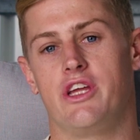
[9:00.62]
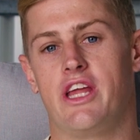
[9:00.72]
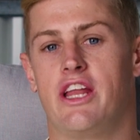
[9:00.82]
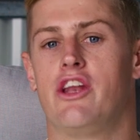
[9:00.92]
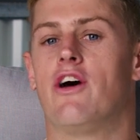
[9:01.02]
You
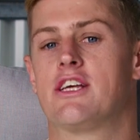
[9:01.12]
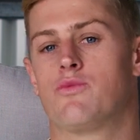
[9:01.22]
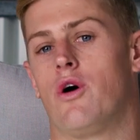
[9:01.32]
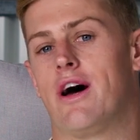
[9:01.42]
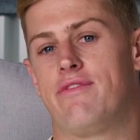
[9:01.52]
need a
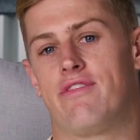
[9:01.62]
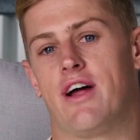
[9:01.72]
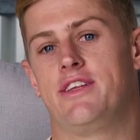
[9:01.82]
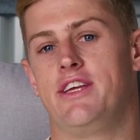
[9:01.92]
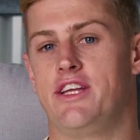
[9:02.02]
nice wide
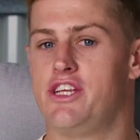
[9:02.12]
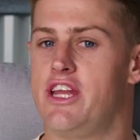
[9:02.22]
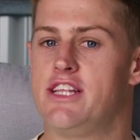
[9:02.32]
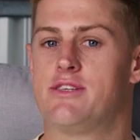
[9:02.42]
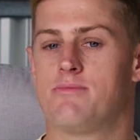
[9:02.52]
frontage. You
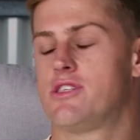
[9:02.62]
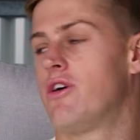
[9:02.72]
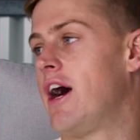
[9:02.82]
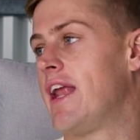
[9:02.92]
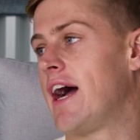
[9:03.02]
need some
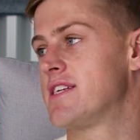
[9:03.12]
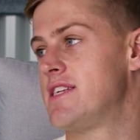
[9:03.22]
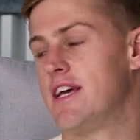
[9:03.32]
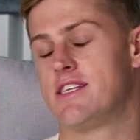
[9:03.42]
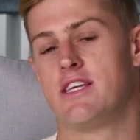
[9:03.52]
side
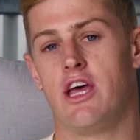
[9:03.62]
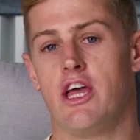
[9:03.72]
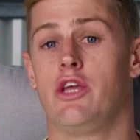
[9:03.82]
access.